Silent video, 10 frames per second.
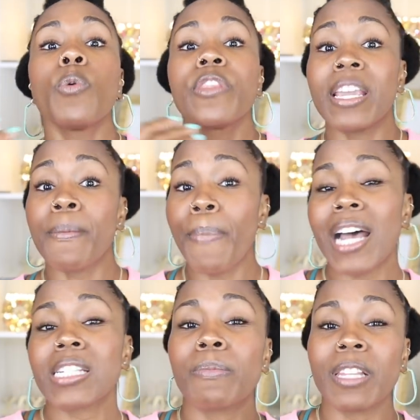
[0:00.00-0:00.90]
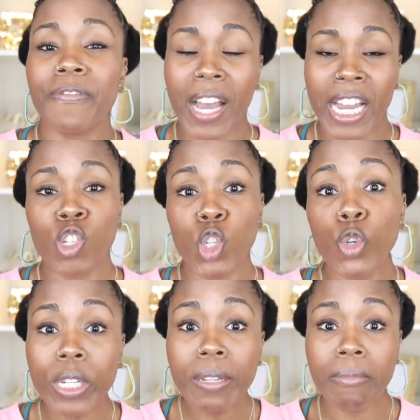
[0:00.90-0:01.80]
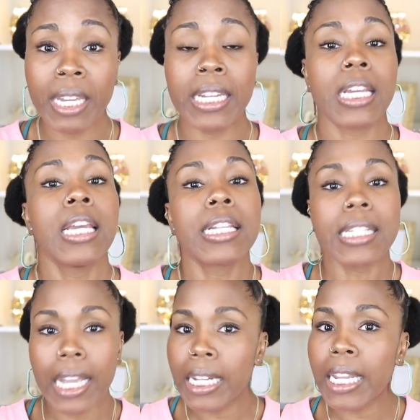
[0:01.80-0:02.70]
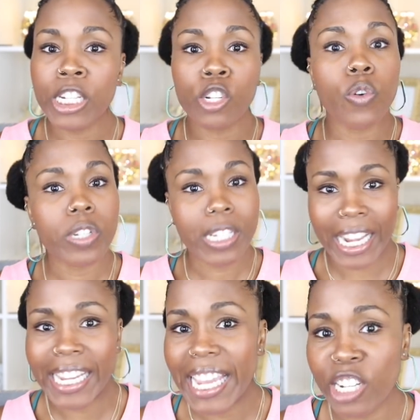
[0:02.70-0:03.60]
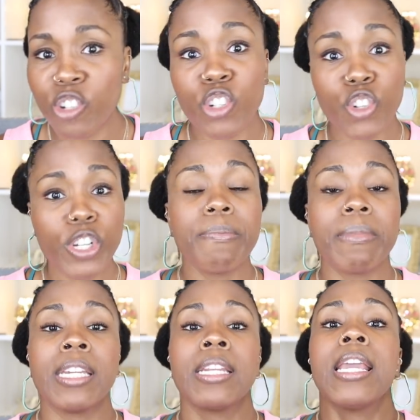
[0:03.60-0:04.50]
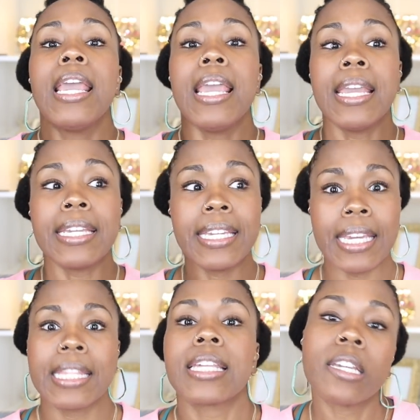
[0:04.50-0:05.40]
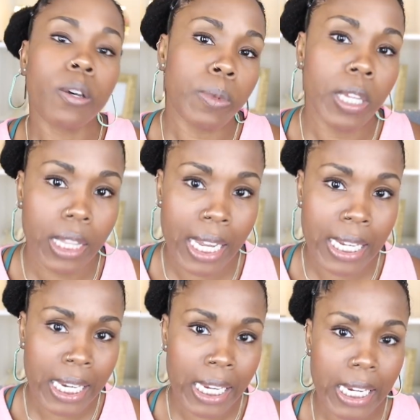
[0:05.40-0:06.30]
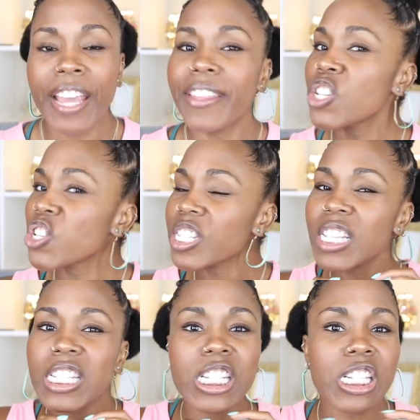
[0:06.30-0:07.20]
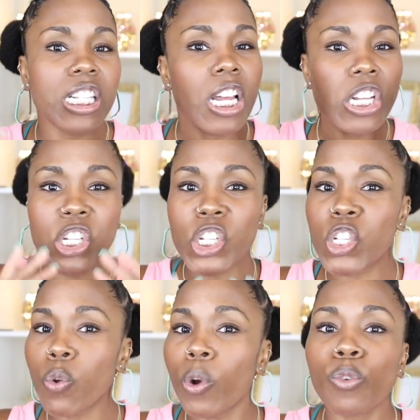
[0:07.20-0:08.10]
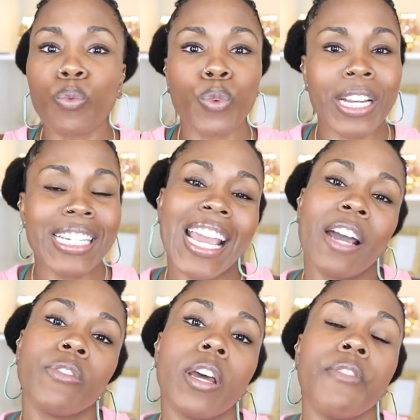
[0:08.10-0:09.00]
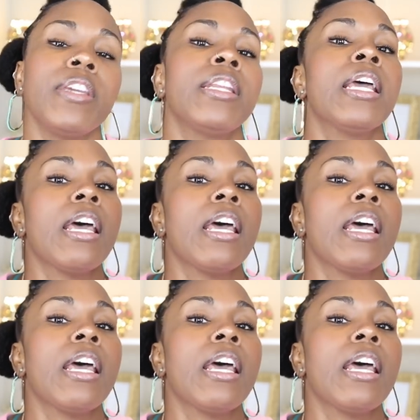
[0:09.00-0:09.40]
where they can possibly find treatment, psychological or psychiatric treatment, and get the help that they need. That's just a, a short rundown of it.